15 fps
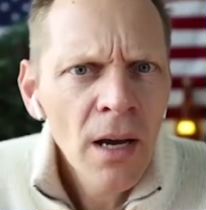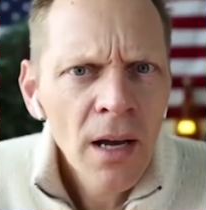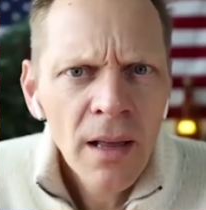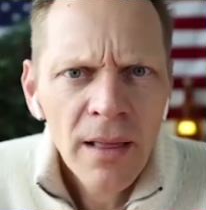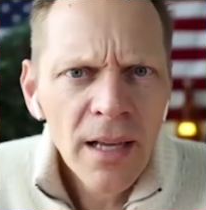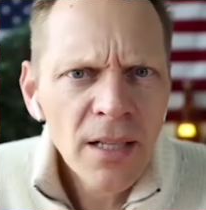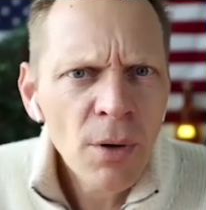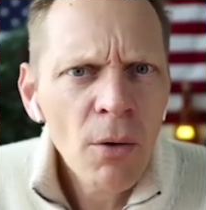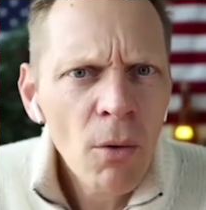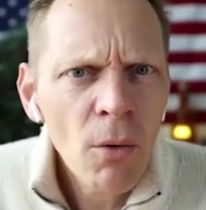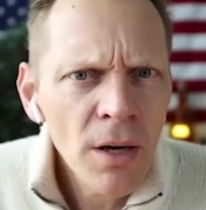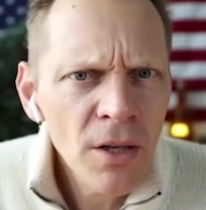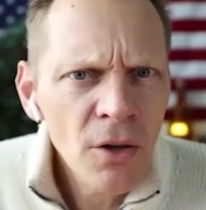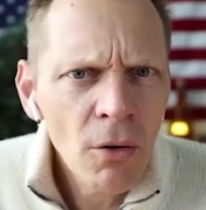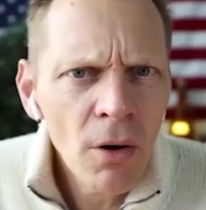that's why i wanted
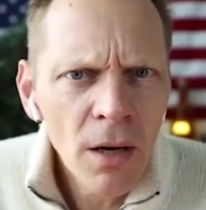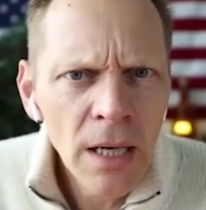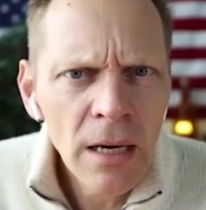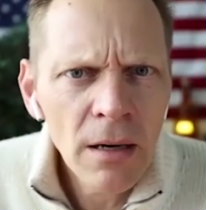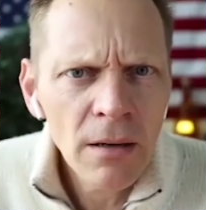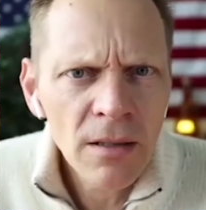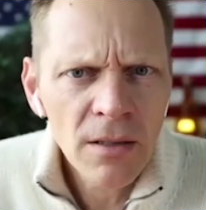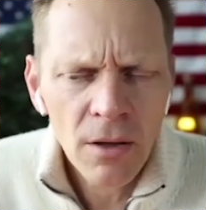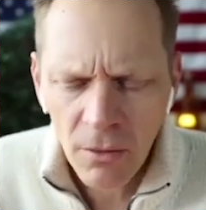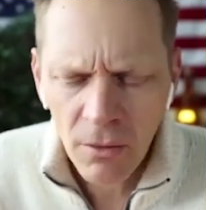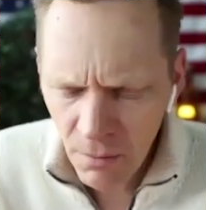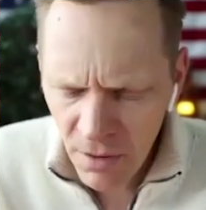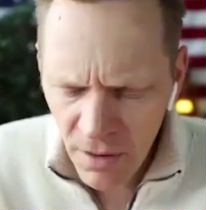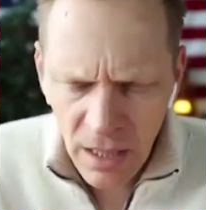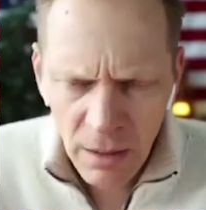you on here so
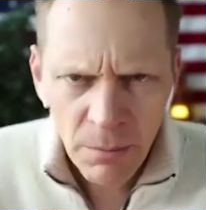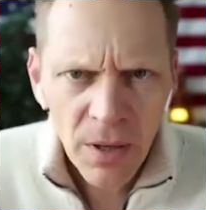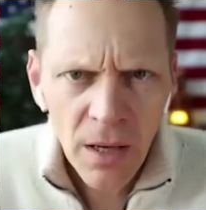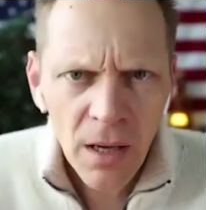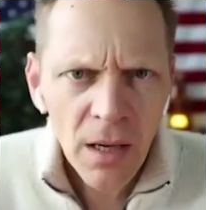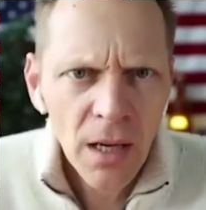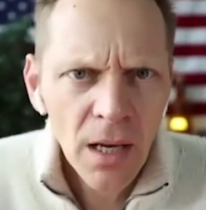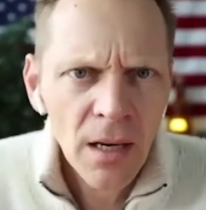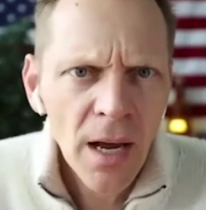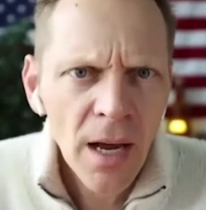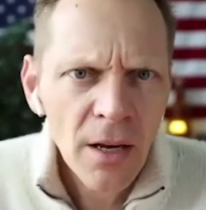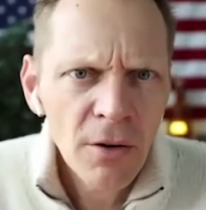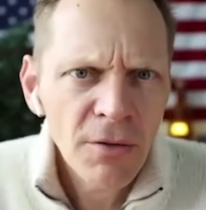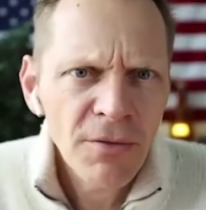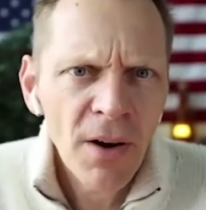theme being ignite
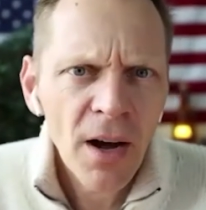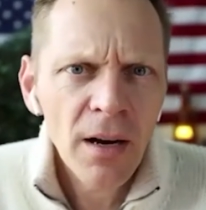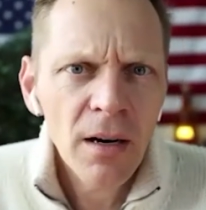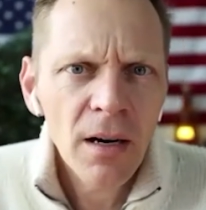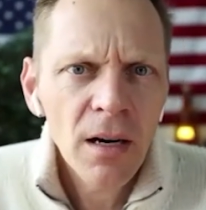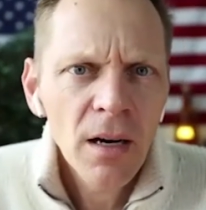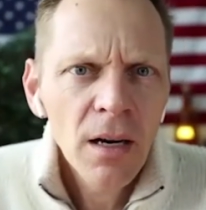your fire